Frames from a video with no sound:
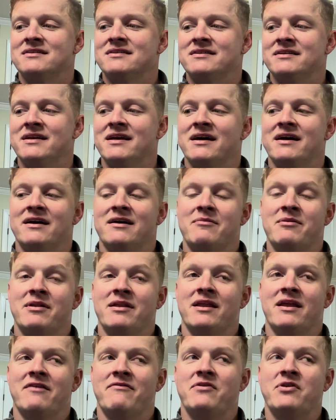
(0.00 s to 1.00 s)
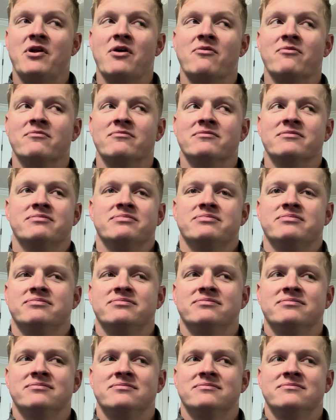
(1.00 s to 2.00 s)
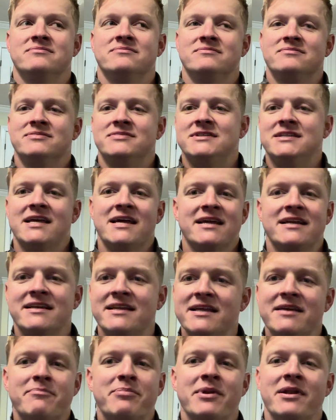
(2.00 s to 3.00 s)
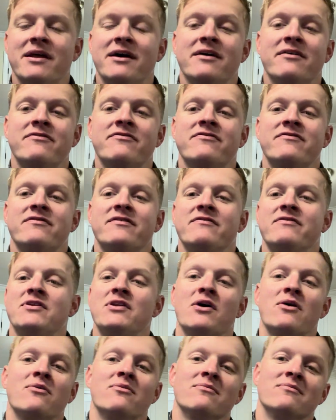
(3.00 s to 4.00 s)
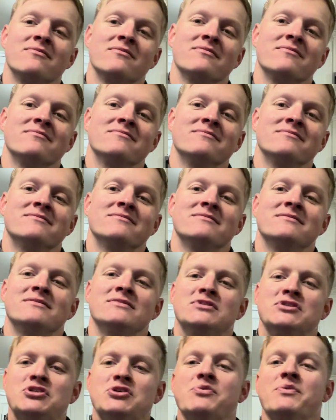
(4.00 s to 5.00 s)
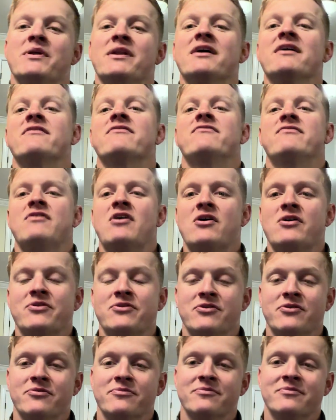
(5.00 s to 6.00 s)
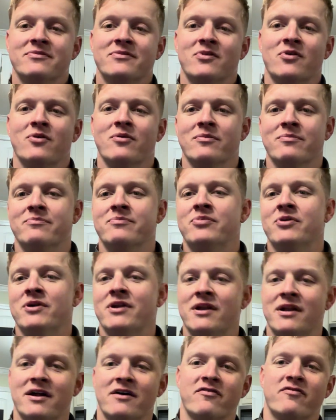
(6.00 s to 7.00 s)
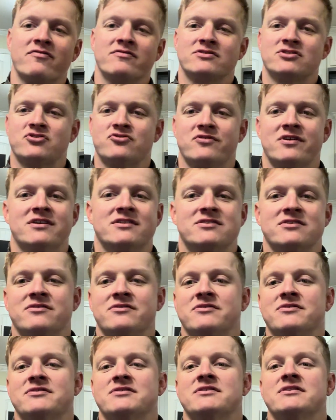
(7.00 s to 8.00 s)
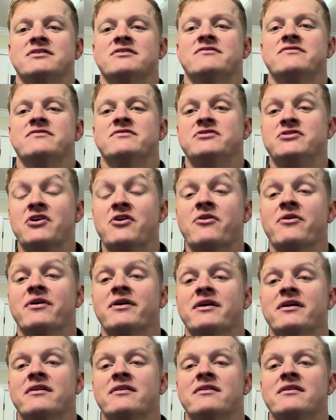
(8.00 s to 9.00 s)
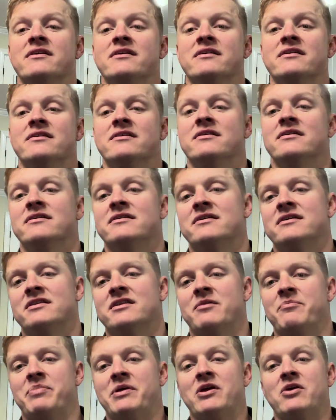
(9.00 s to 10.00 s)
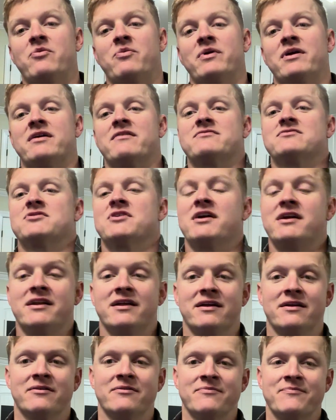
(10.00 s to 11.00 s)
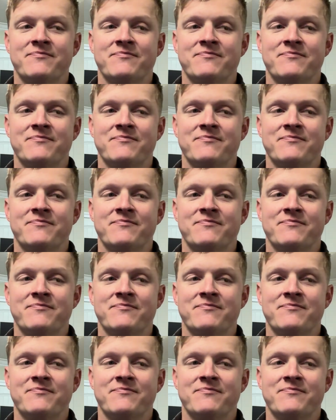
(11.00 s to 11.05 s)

yeah, I mean, if you don't dig deep enough, if you don't do enough volume or put enough stress on yourself during the peak week of training,